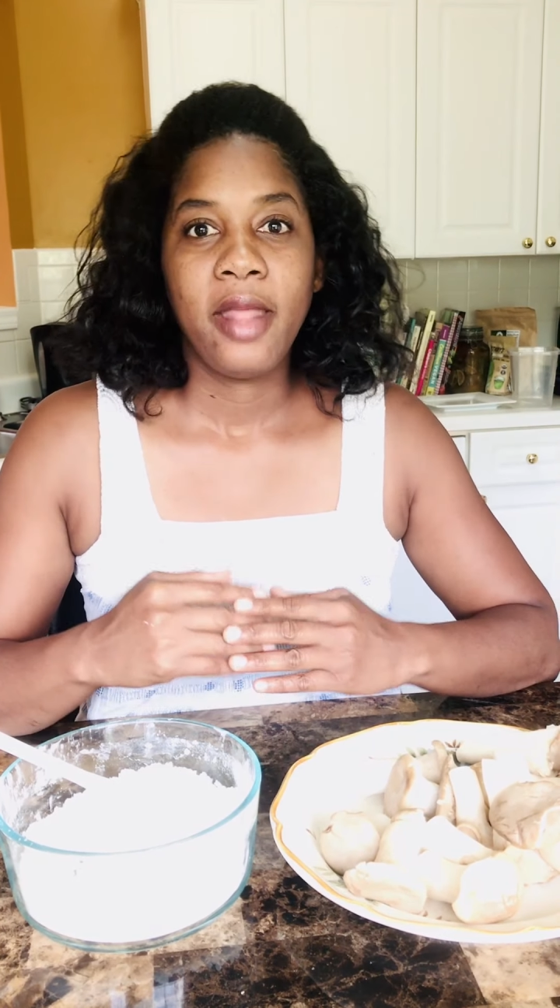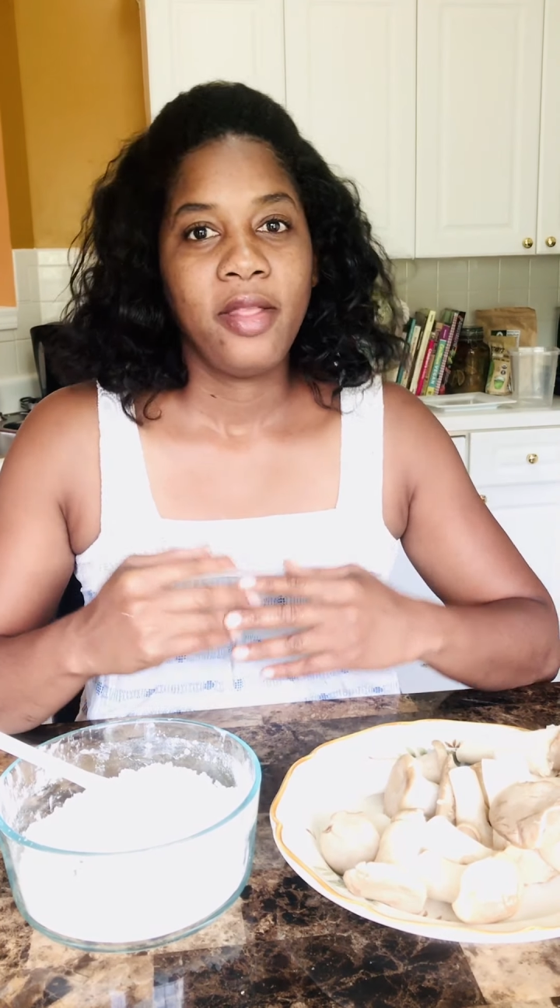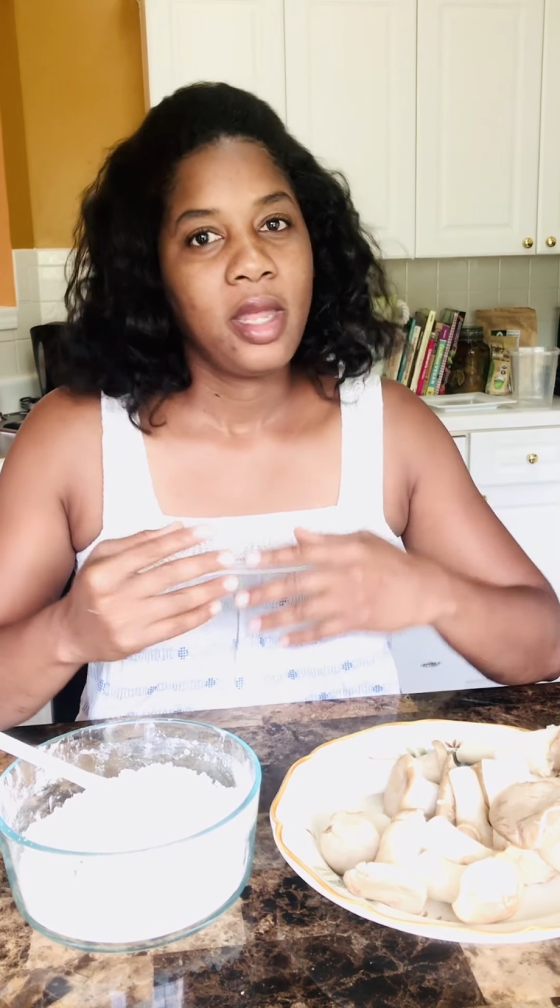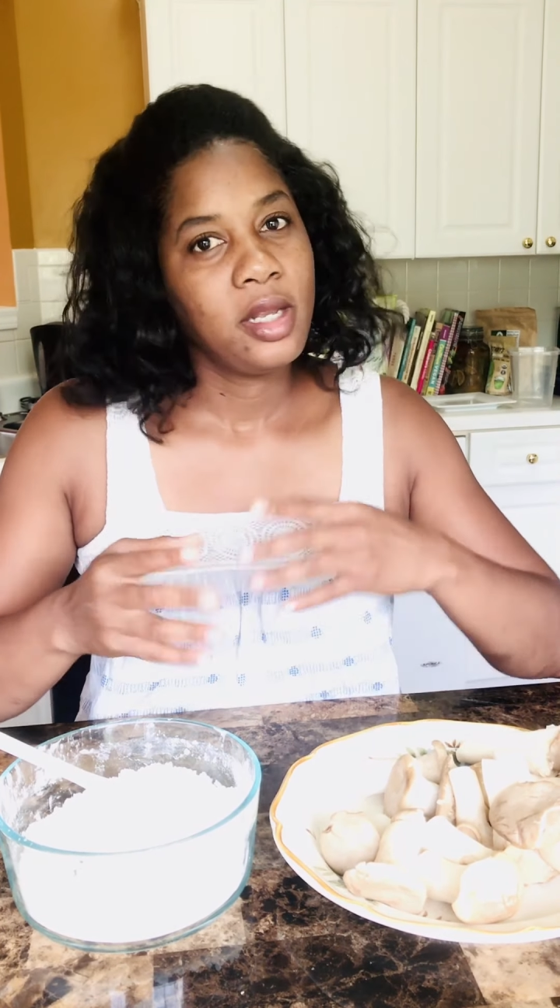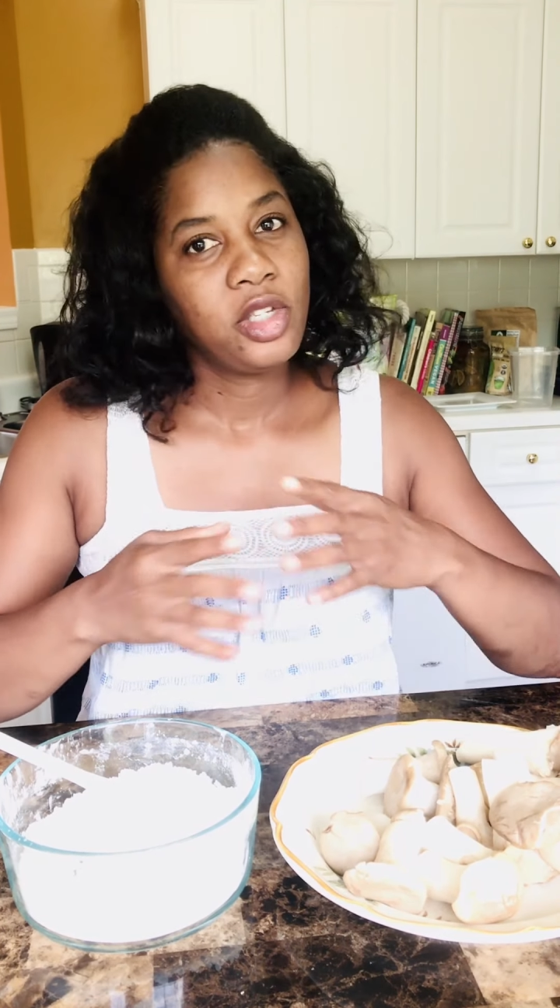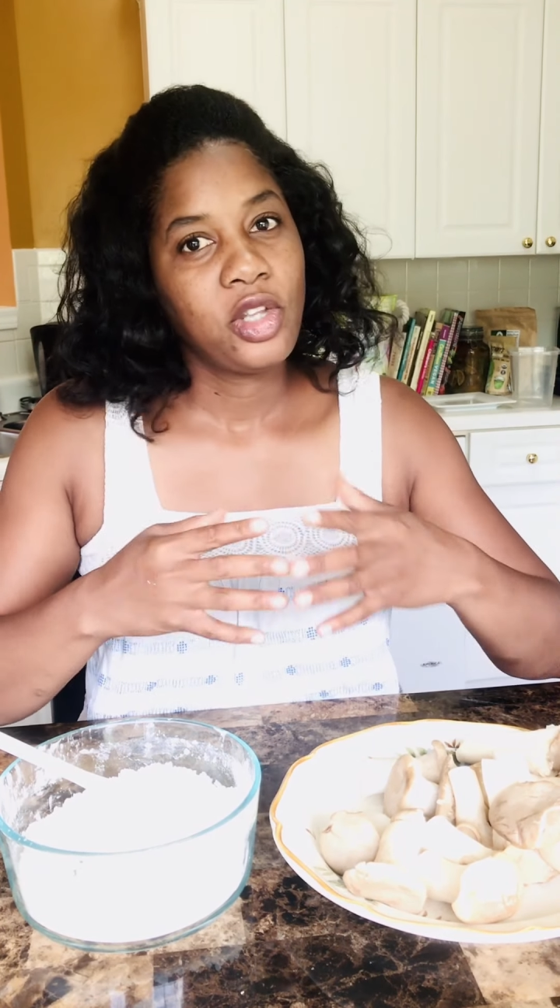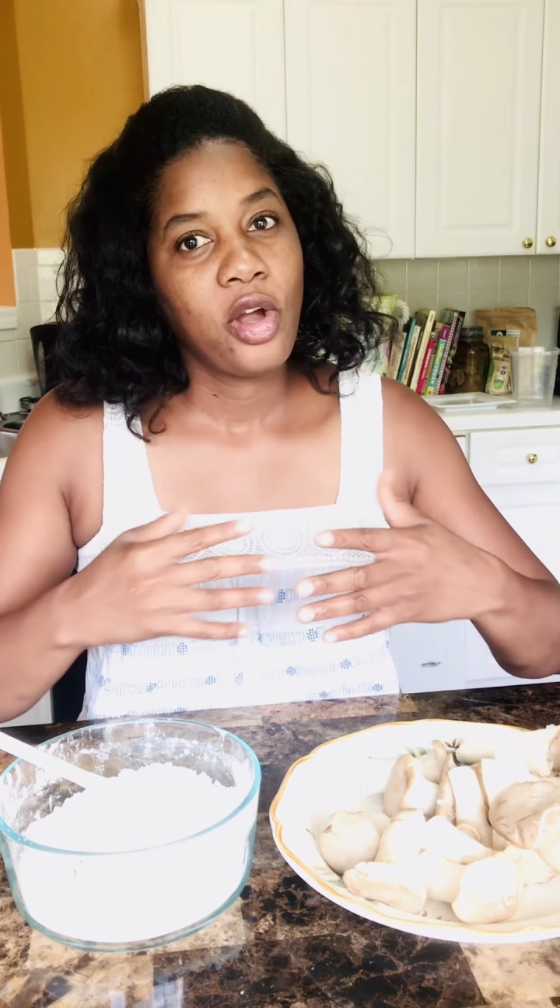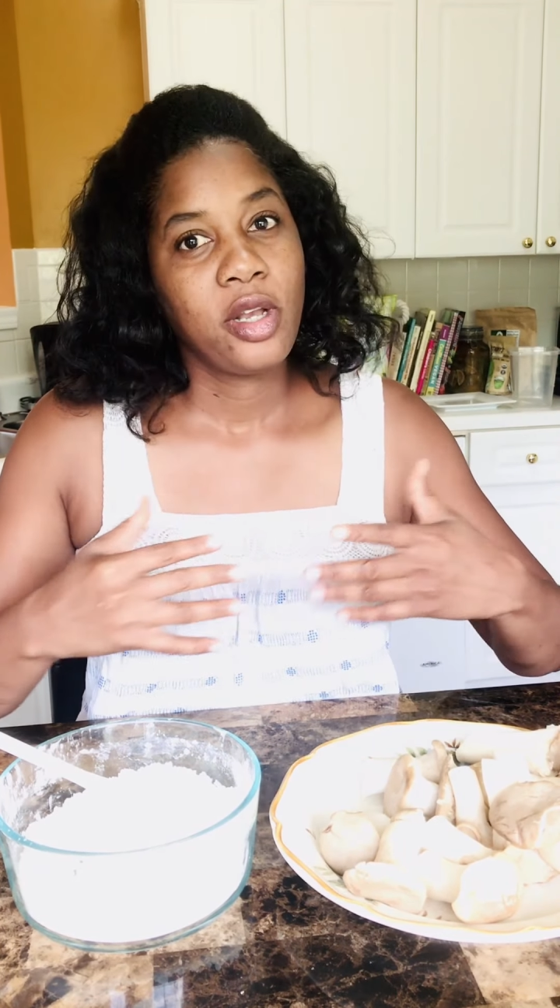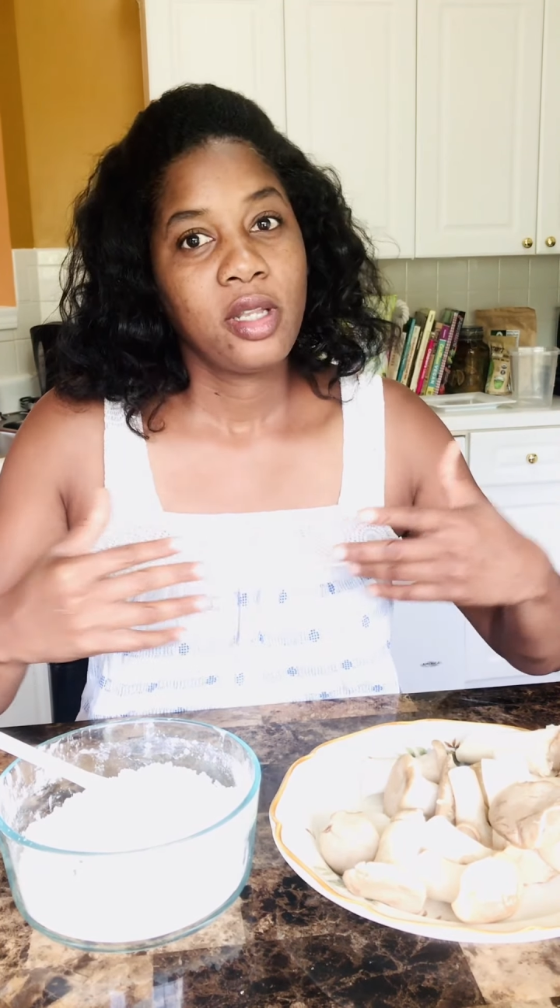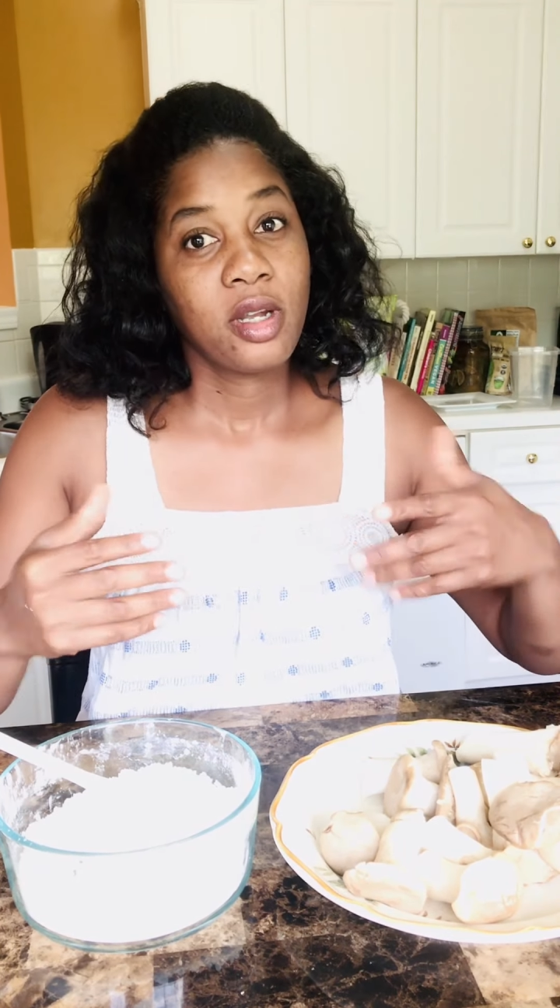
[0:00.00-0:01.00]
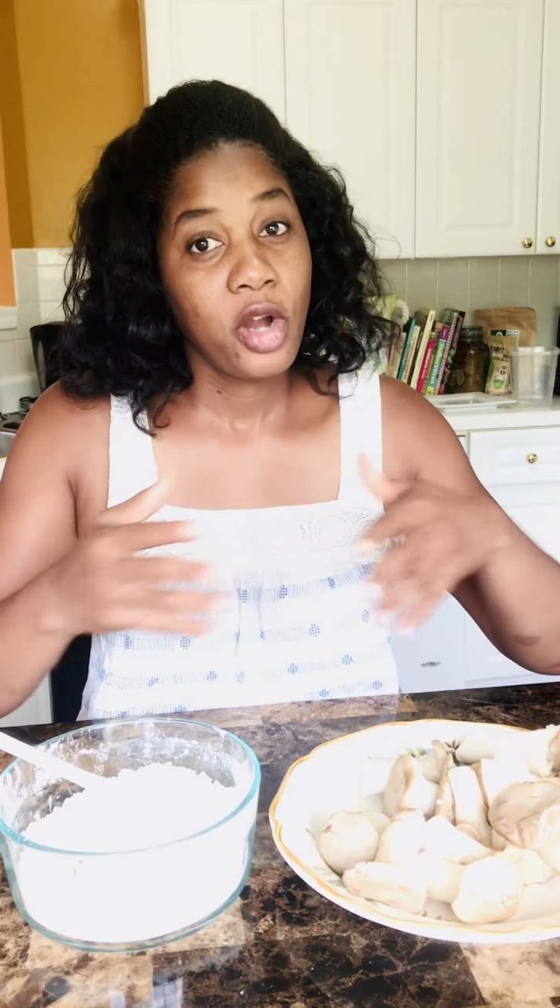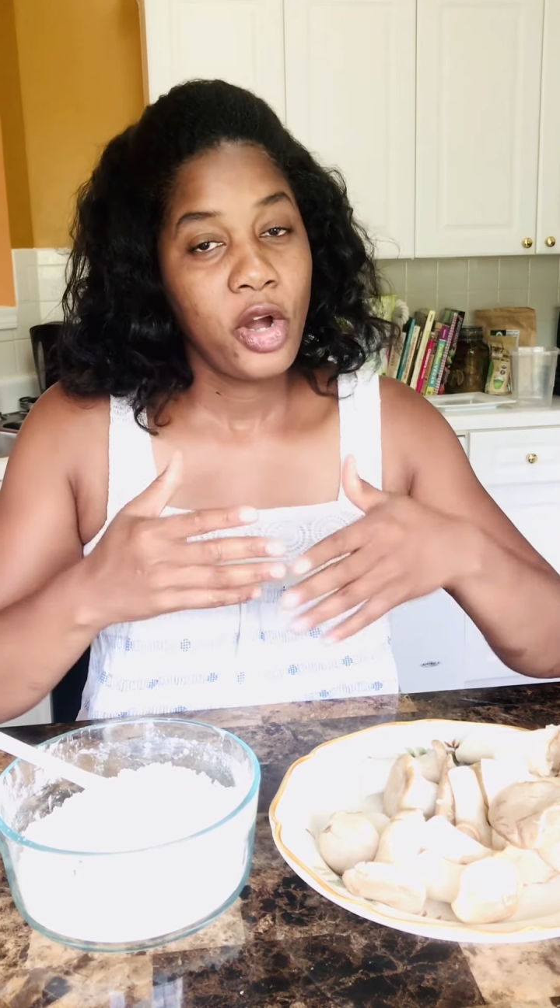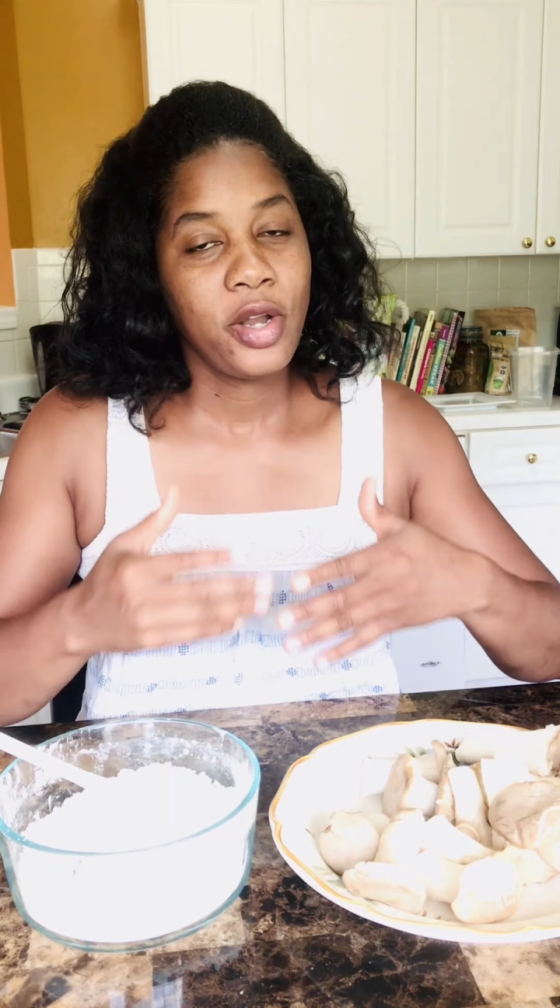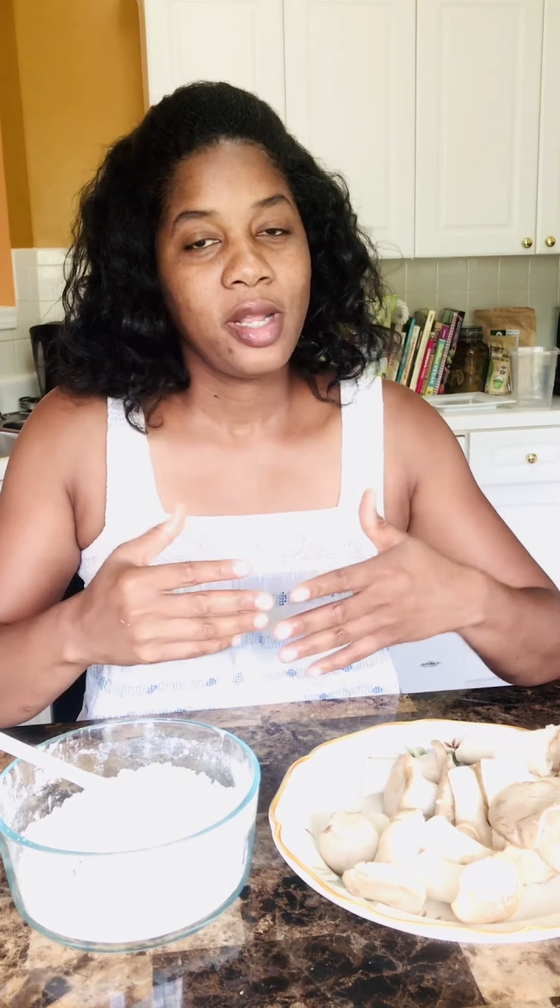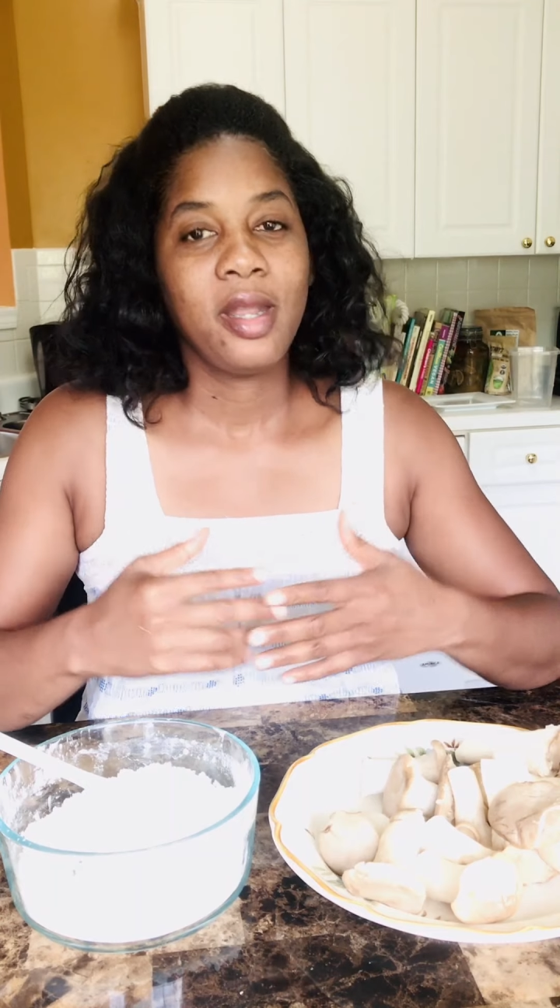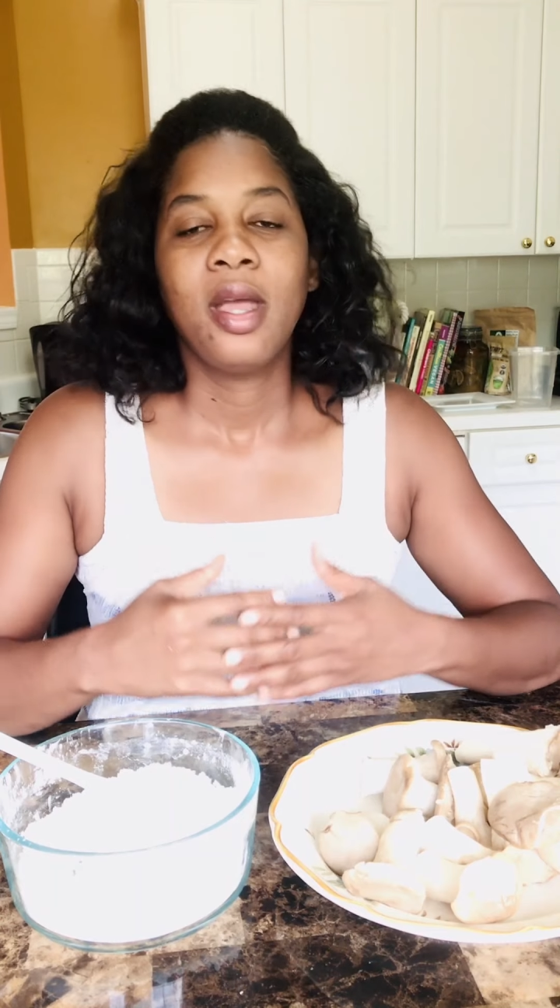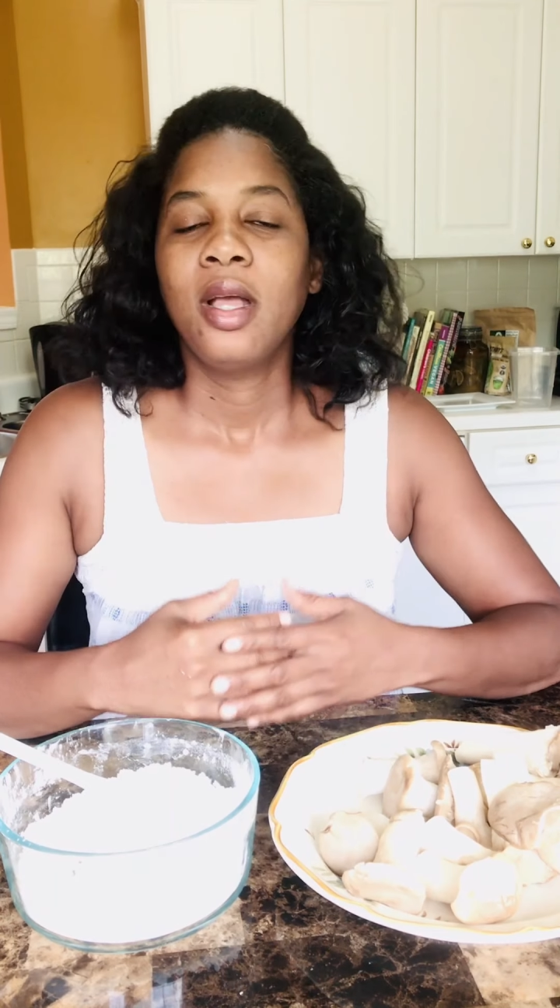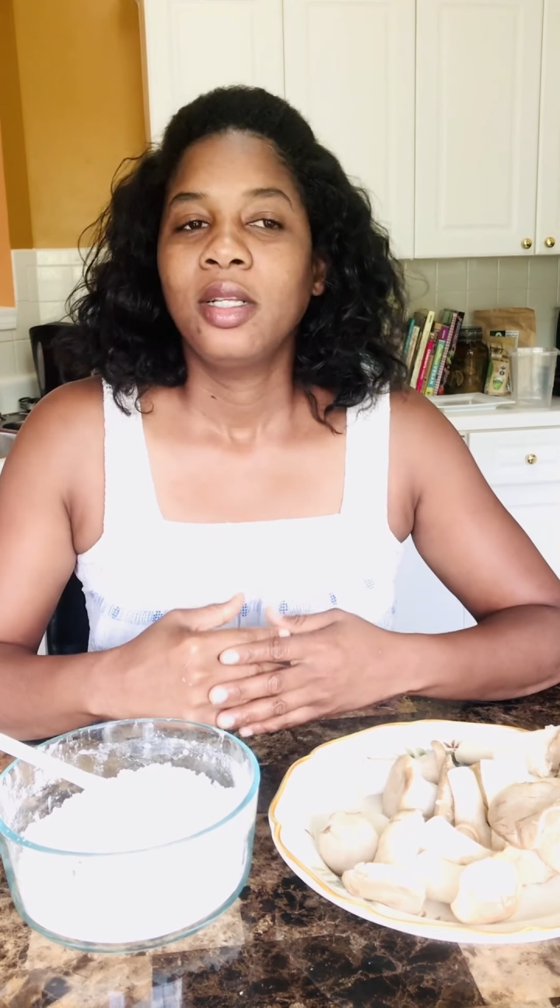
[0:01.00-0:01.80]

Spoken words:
and then it started curding.